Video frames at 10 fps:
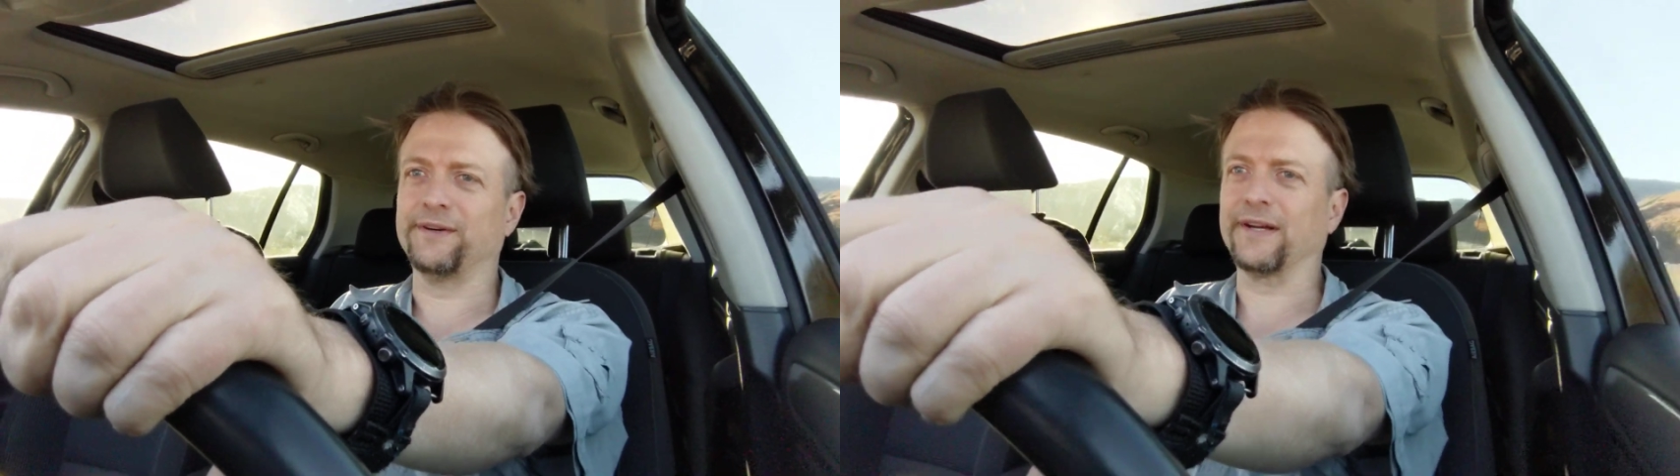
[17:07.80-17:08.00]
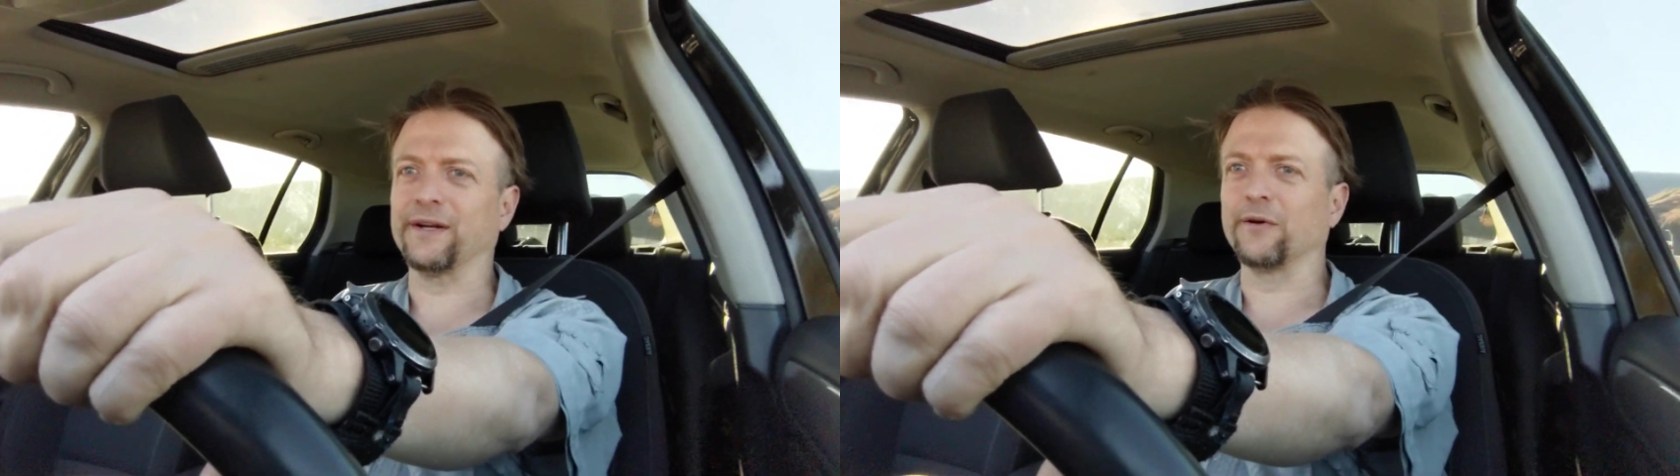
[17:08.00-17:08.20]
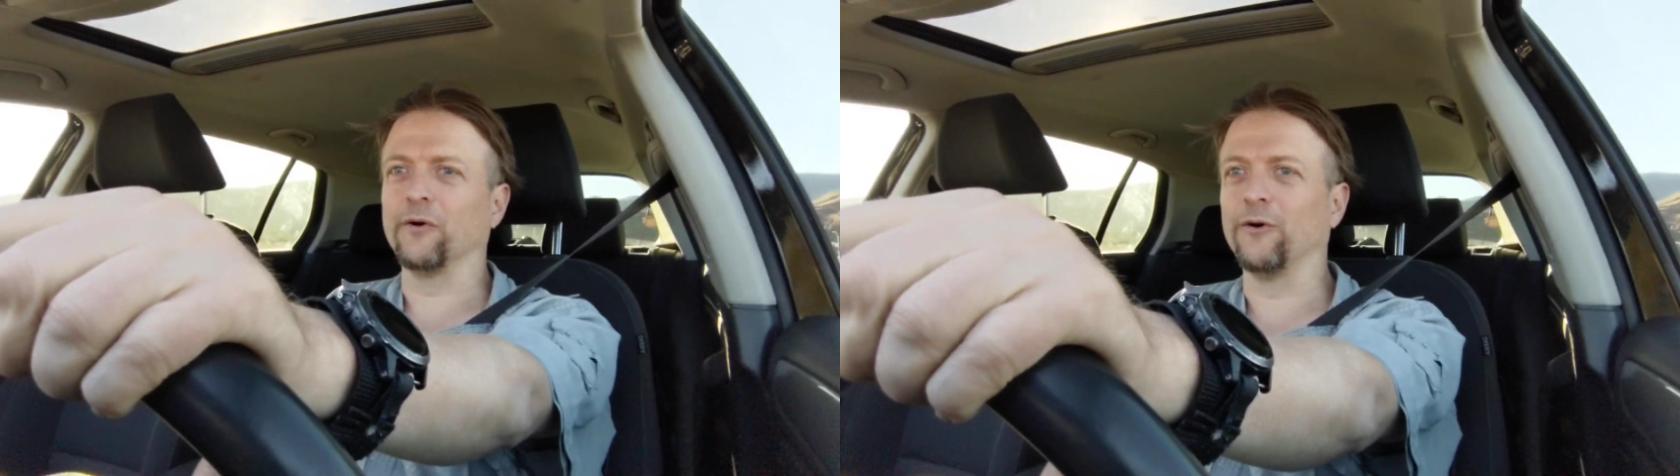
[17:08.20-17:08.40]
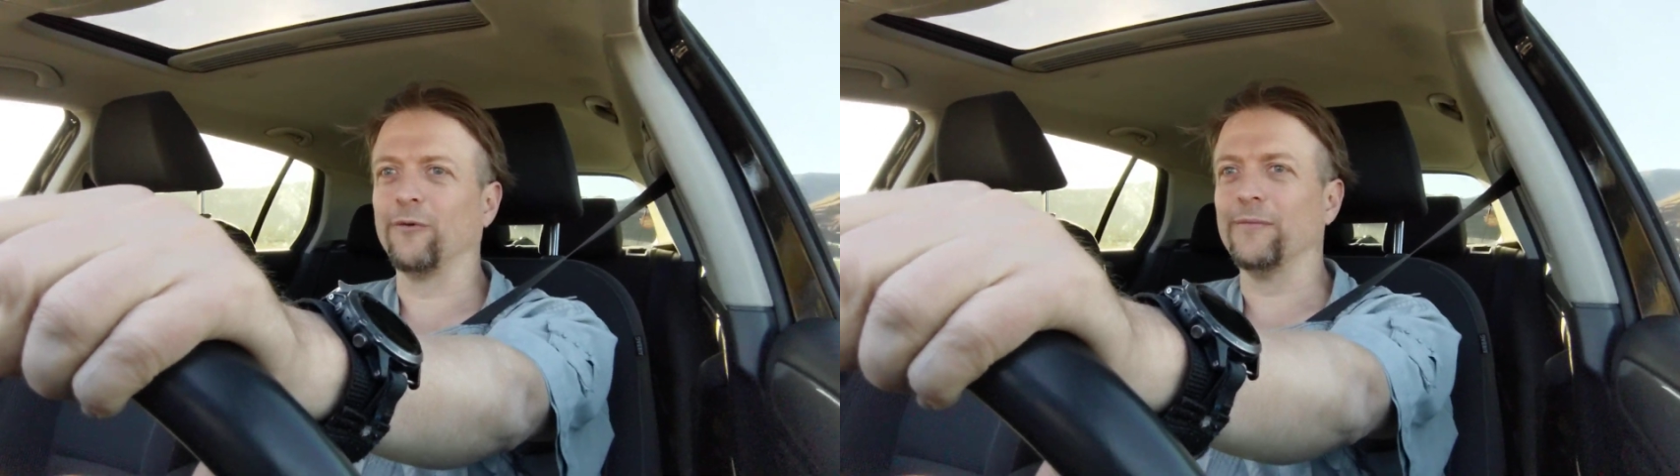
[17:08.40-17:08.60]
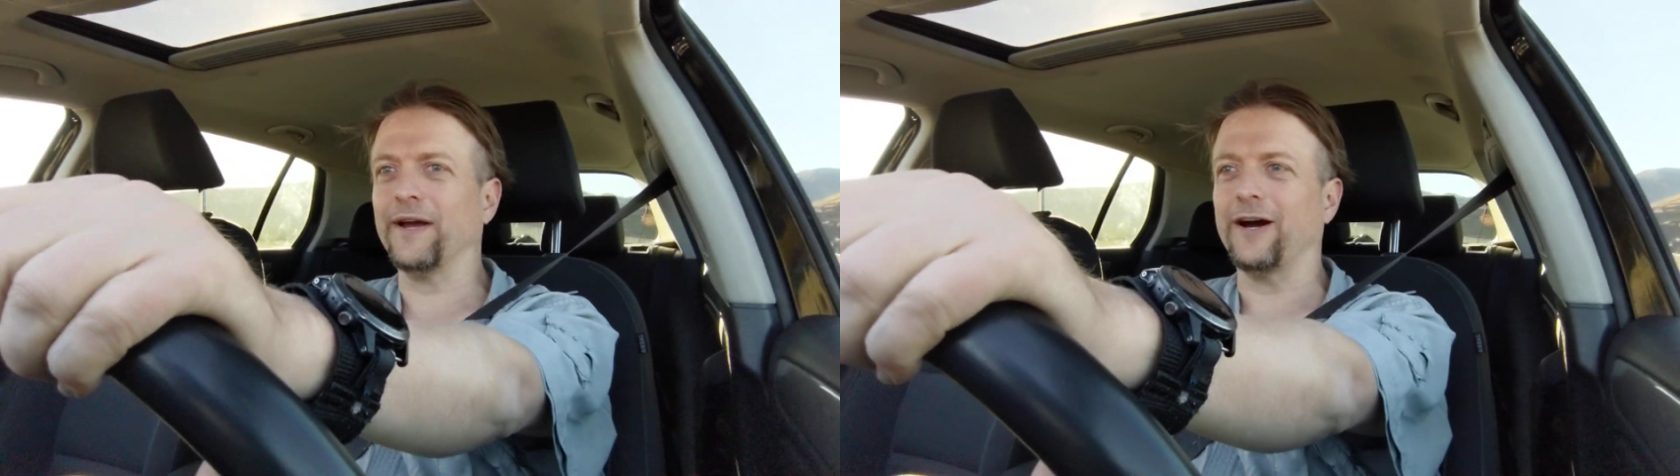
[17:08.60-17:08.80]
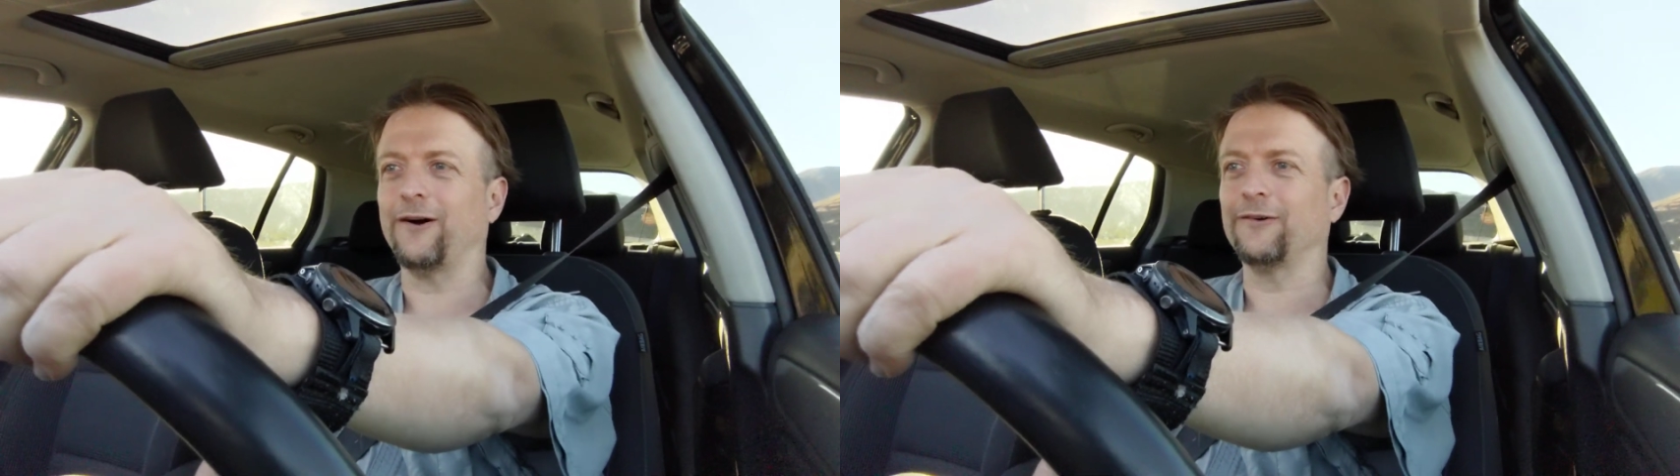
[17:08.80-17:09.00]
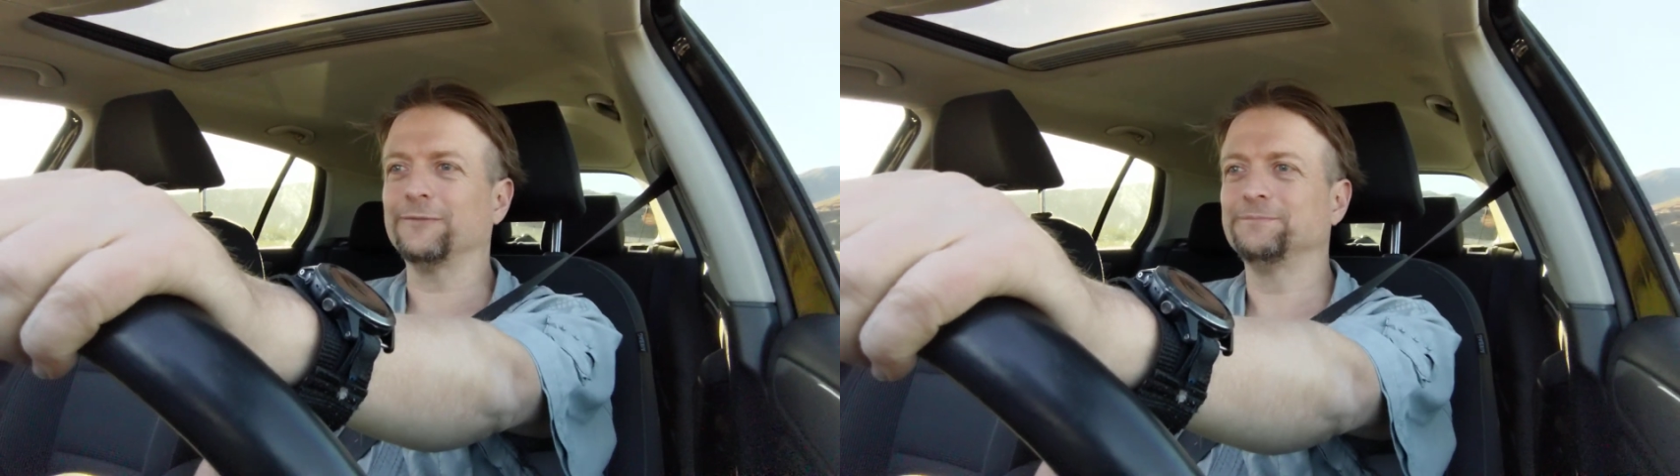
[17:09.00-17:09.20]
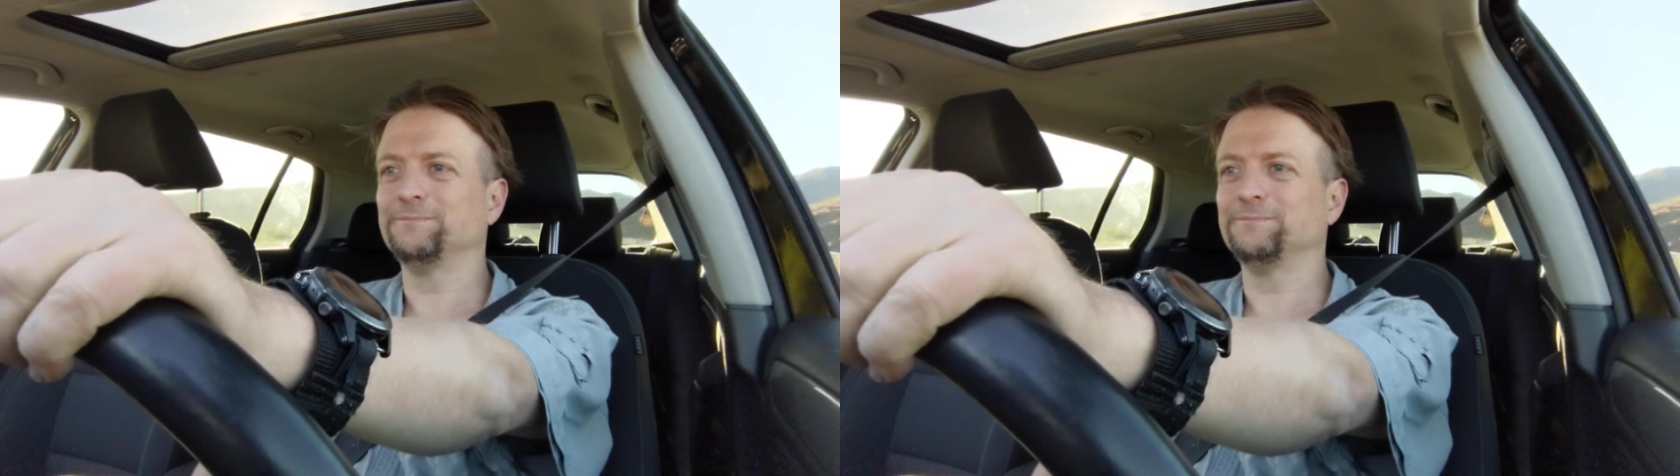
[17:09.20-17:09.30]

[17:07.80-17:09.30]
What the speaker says: I got to go home now.